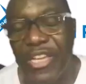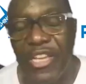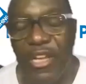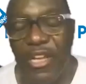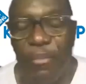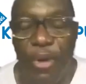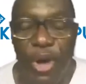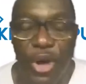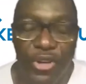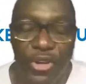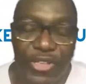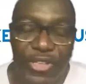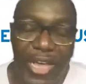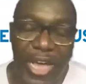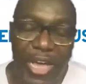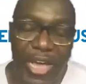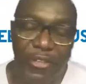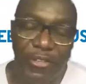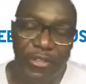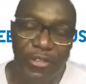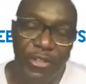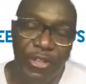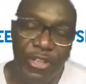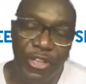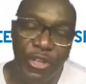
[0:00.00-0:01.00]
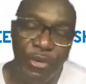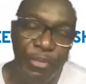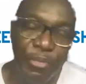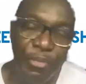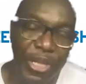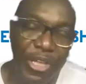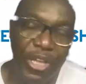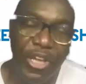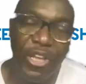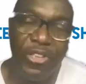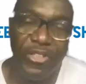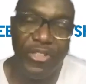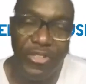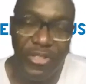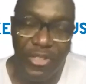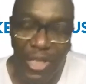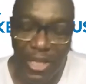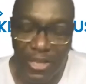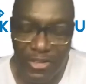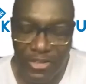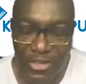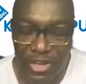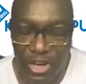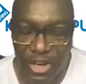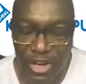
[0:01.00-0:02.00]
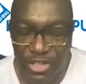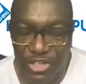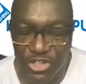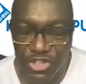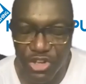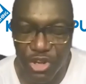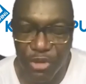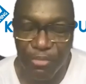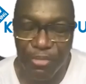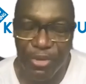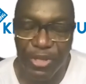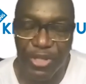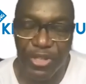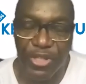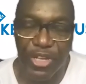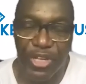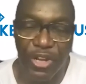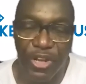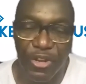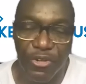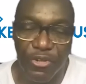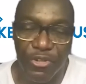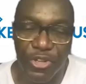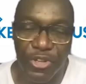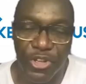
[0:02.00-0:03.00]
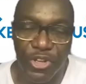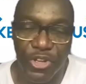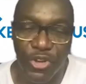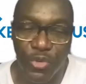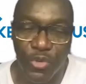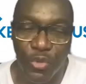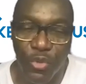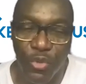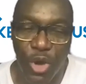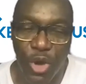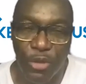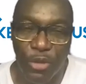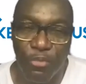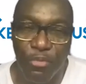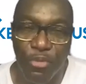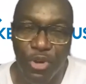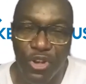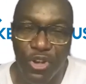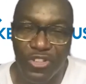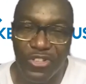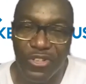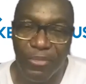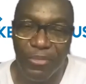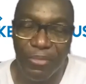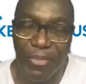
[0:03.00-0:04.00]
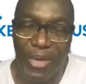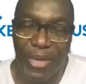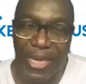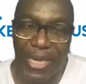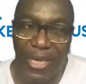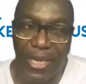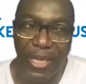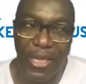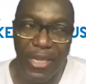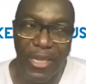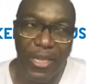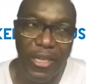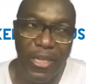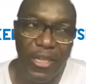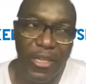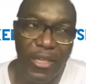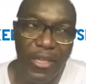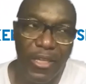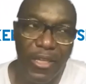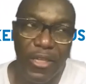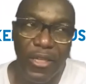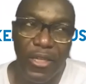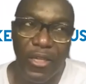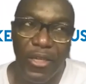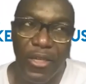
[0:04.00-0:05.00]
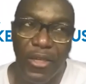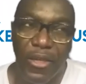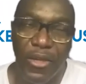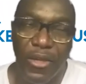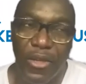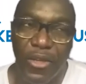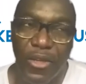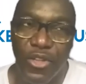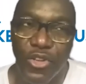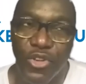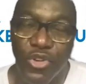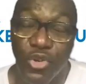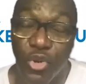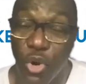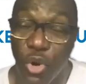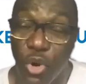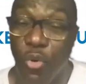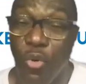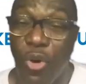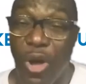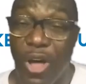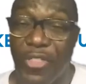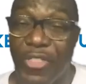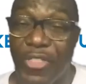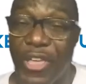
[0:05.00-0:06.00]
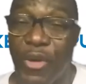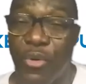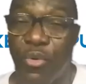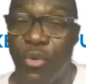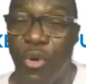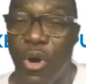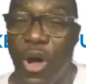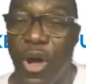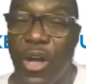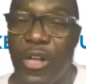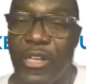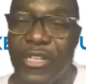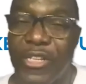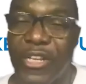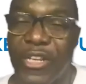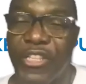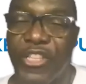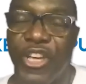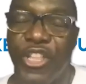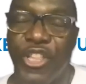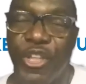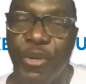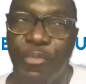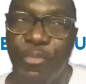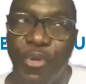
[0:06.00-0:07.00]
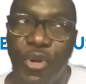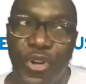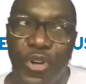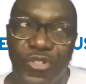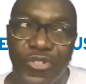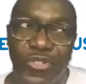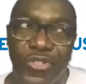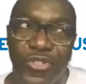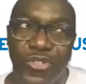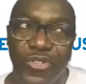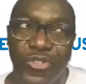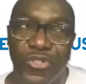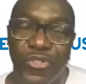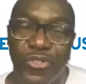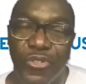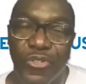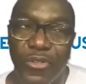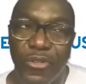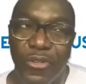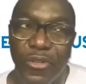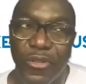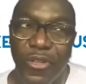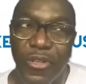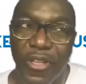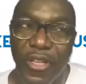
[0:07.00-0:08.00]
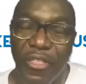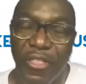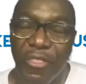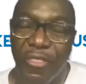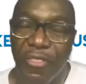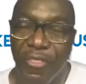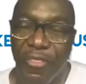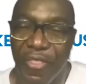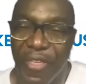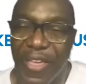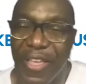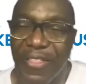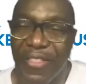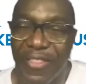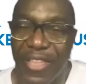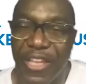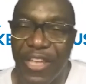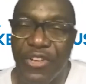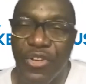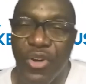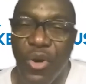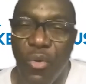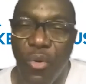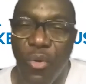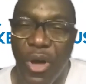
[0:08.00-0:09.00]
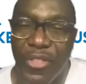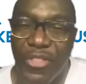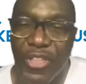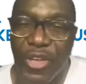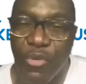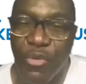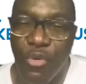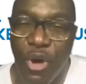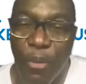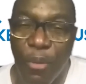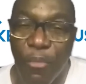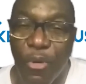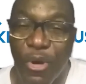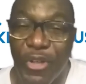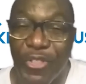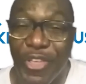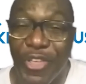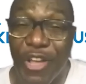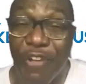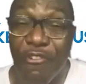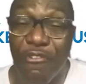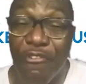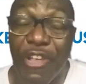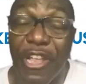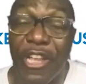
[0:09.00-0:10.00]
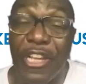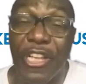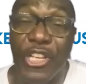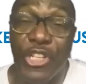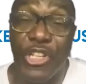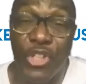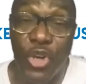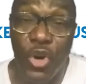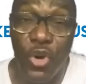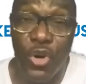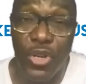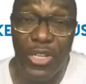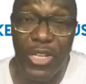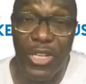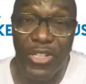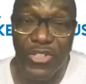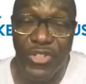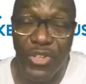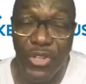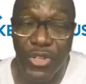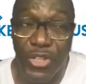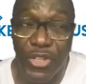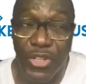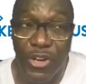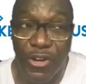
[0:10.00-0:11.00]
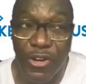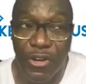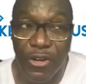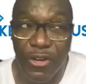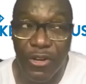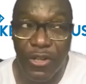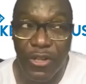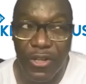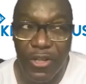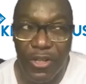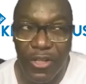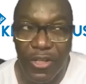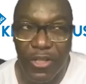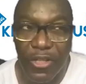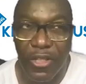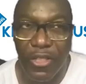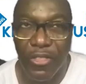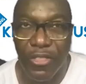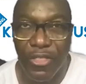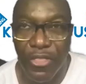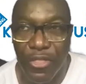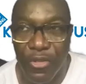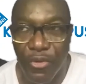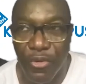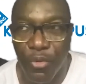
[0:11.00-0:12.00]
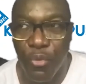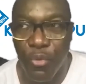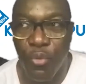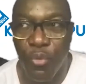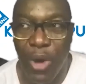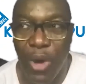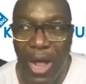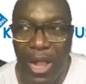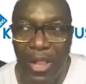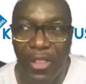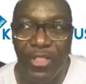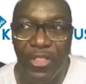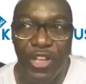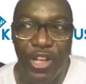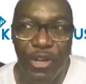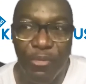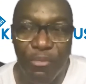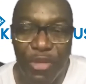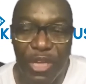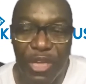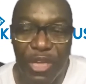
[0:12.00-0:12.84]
about that, because, sorry to jump in there, one person may know what they want and the other person think they know what they want, but they really don't. And so while there may